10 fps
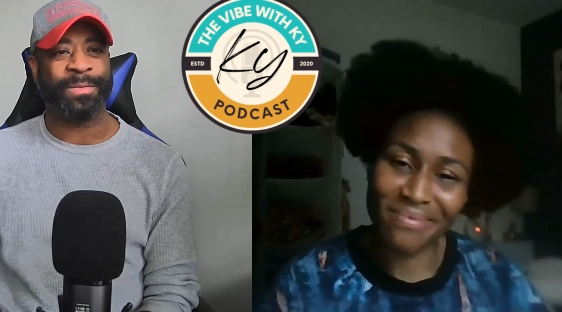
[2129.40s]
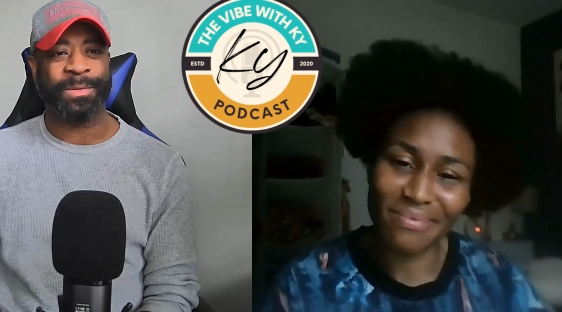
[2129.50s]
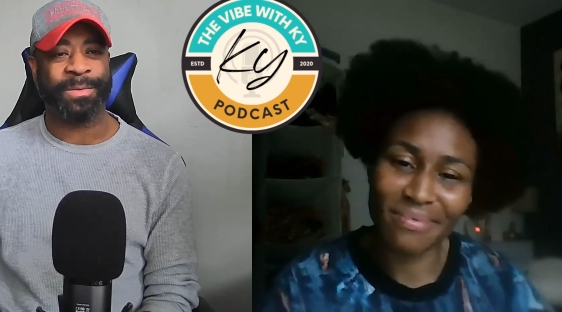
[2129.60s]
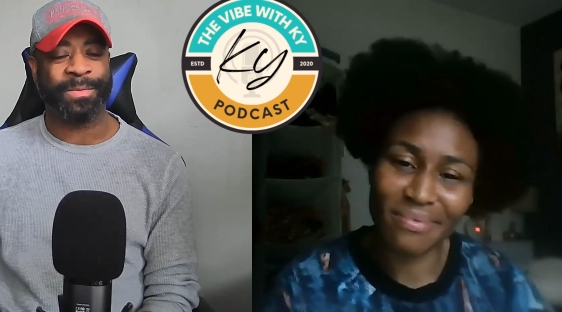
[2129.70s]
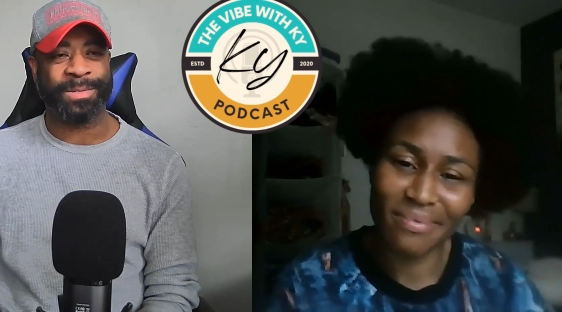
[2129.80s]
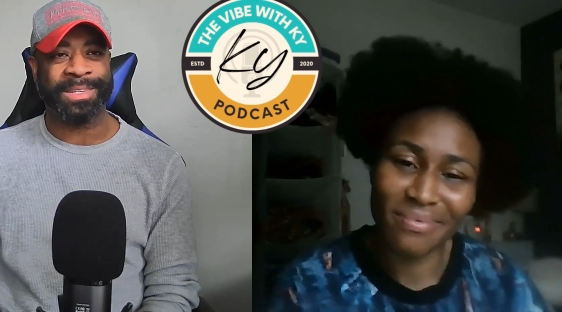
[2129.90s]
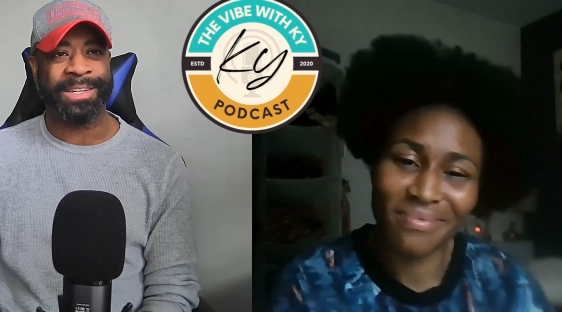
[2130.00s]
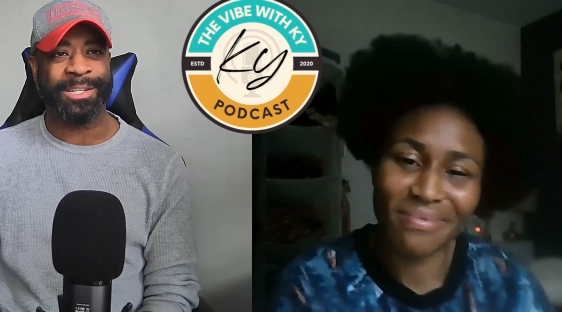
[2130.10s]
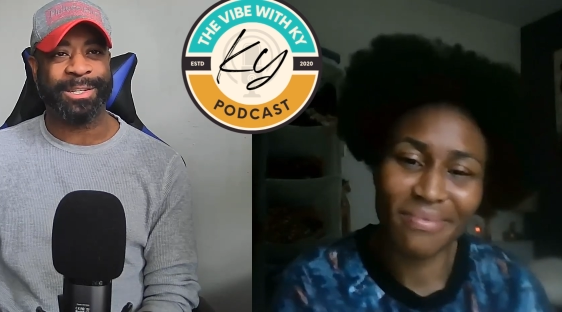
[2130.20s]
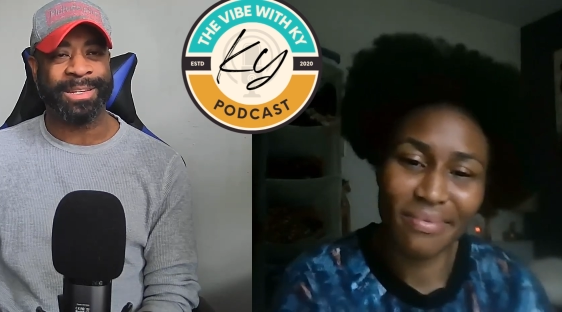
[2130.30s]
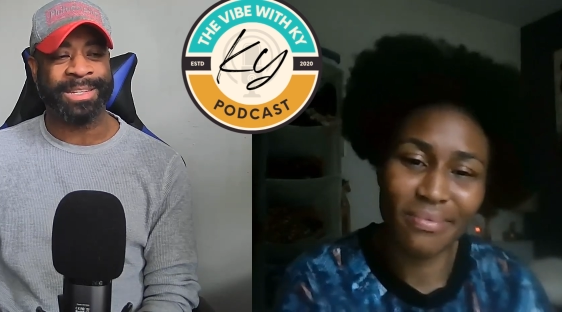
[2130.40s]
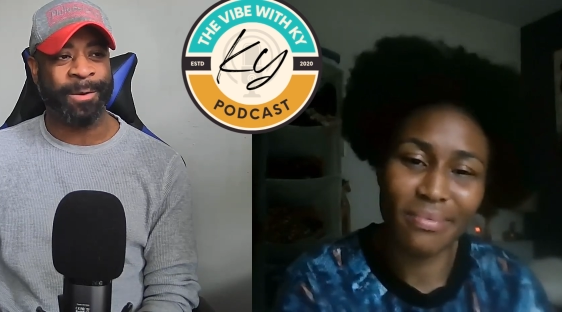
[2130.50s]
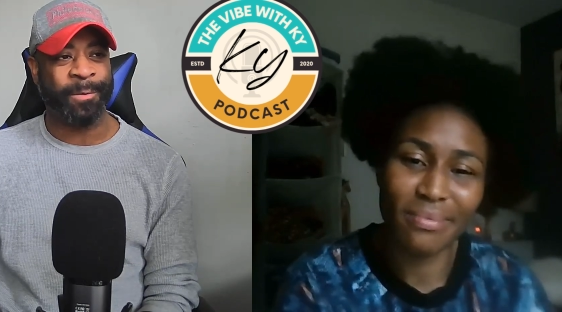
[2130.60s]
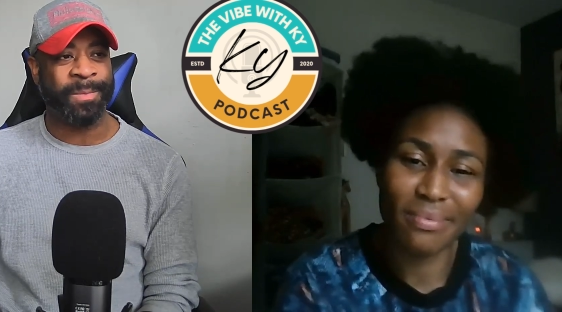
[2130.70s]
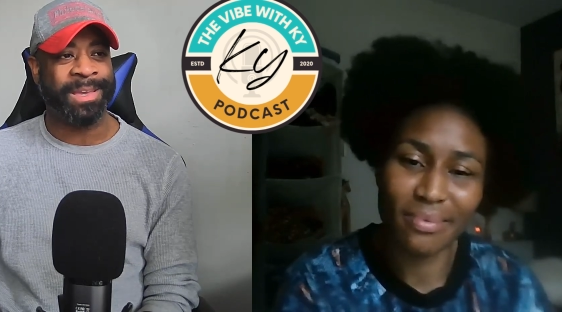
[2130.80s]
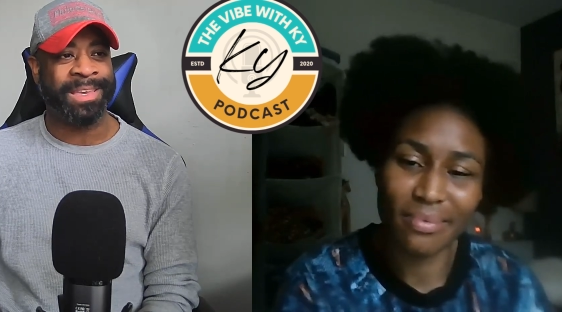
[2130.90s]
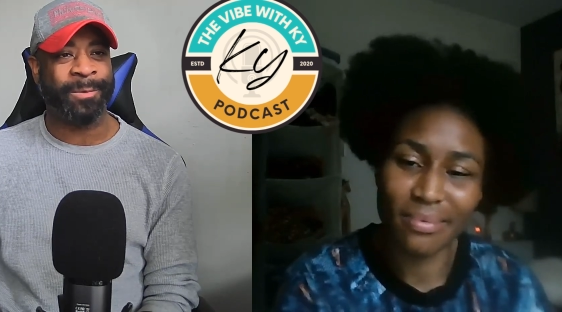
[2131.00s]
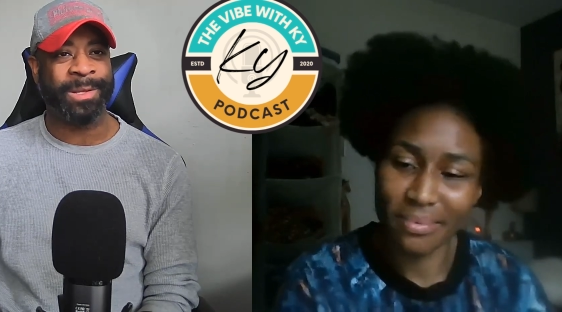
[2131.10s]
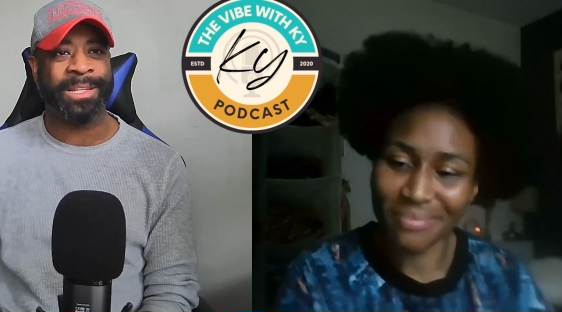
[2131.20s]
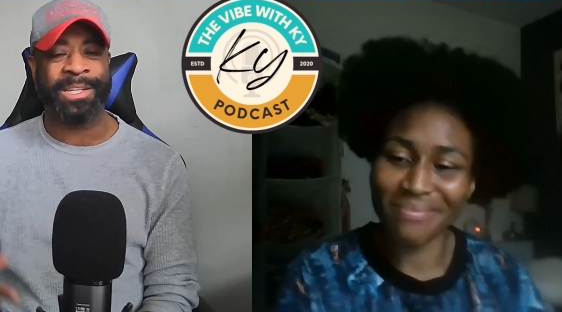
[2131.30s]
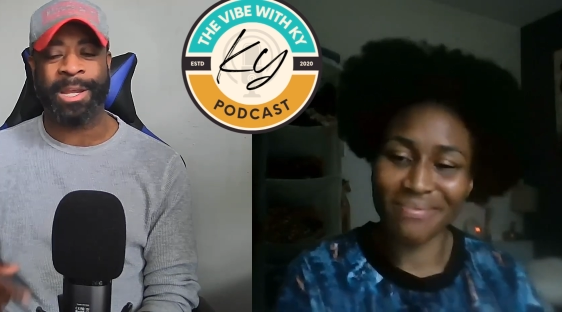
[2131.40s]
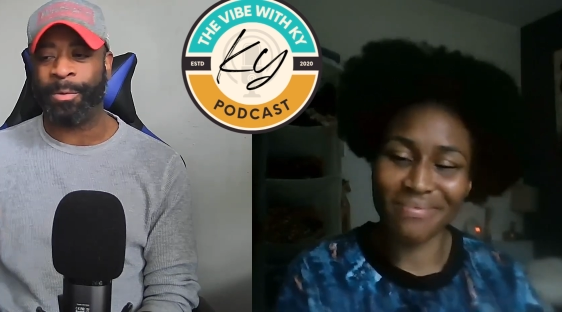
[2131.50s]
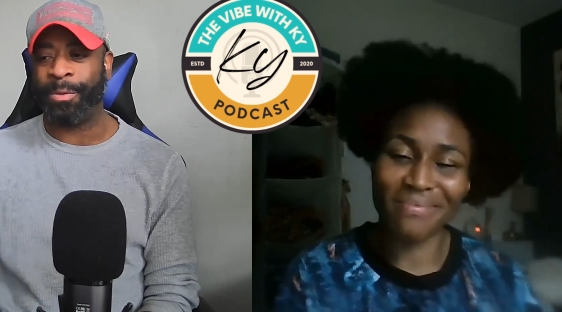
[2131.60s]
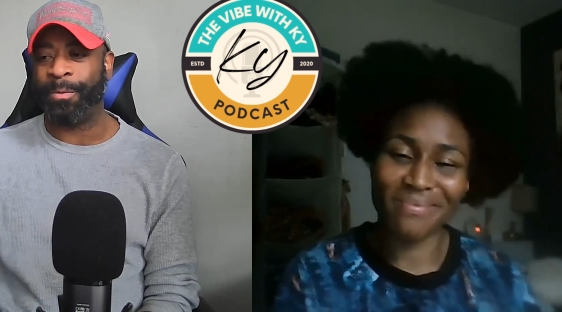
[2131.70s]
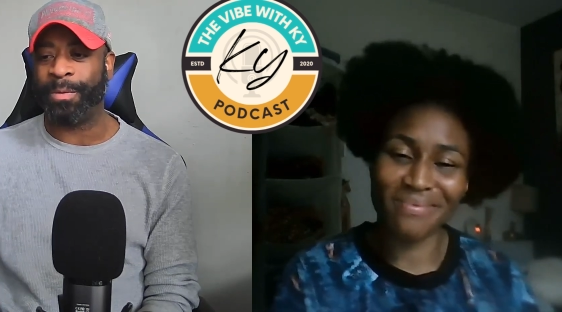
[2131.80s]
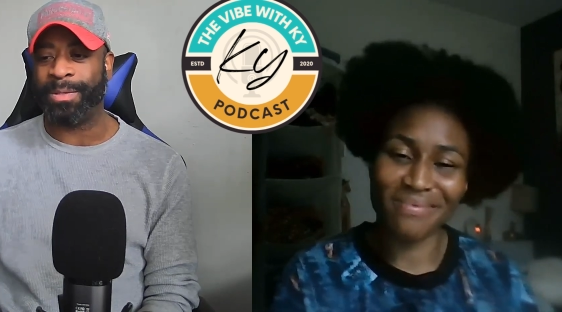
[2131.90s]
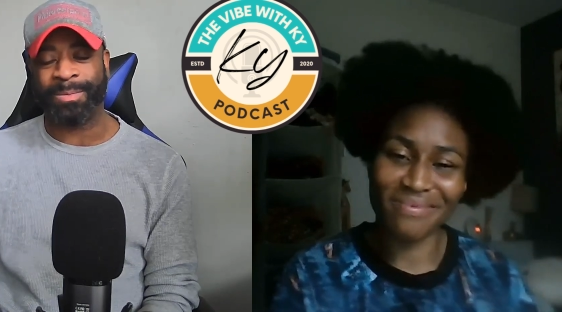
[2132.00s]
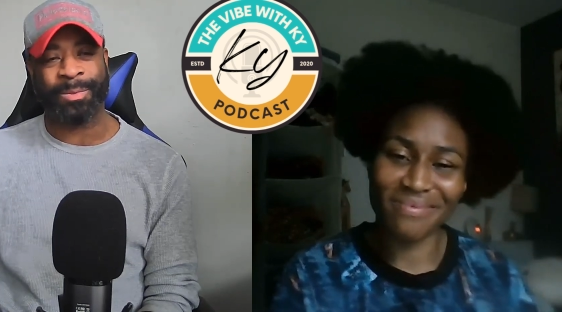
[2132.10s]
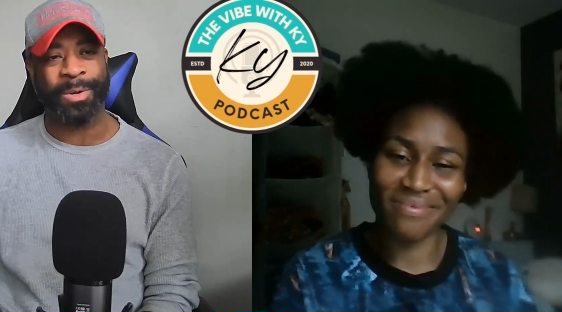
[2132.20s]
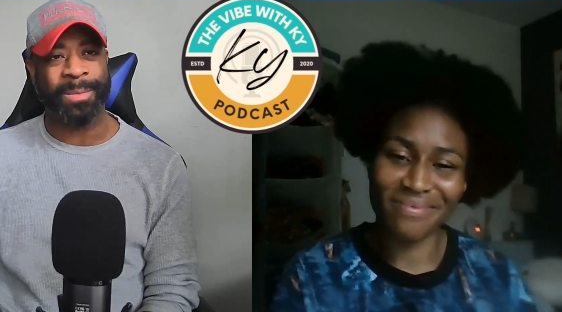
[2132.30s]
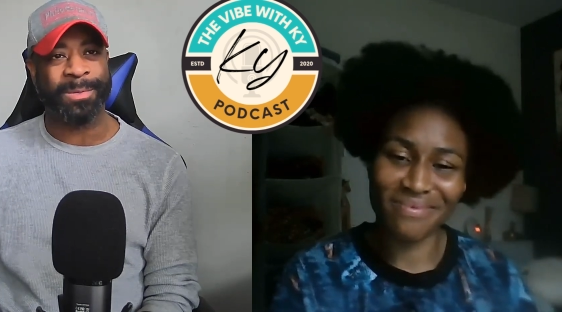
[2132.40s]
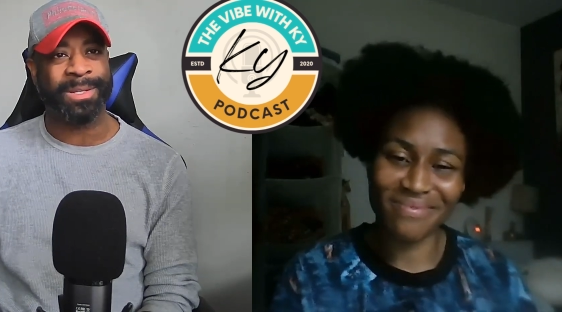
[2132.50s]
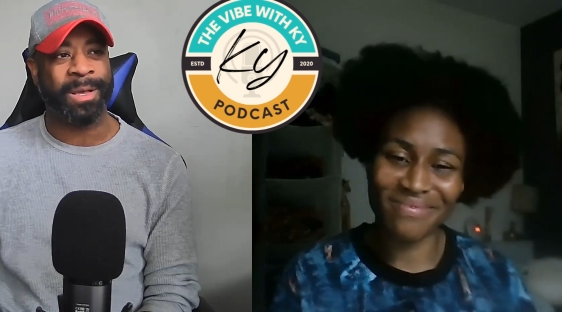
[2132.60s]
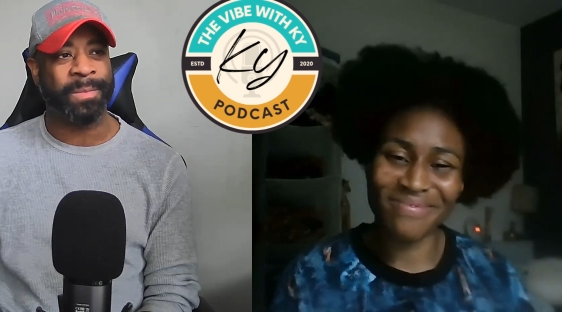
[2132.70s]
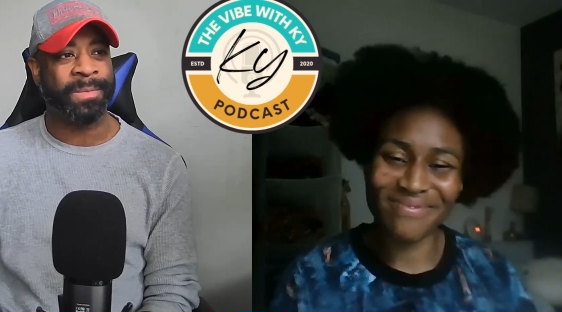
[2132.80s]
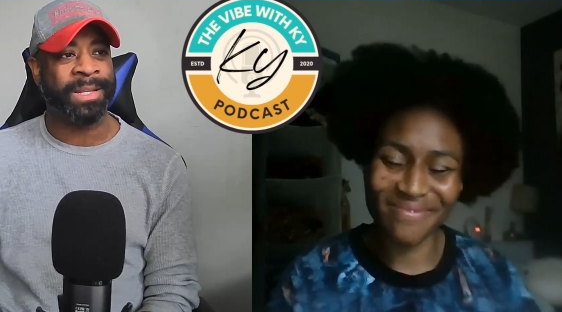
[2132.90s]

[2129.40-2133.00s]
Speaker 1: for, for sitting and, and chatting with me. I can't wait to chat with you for the subscribers in a couple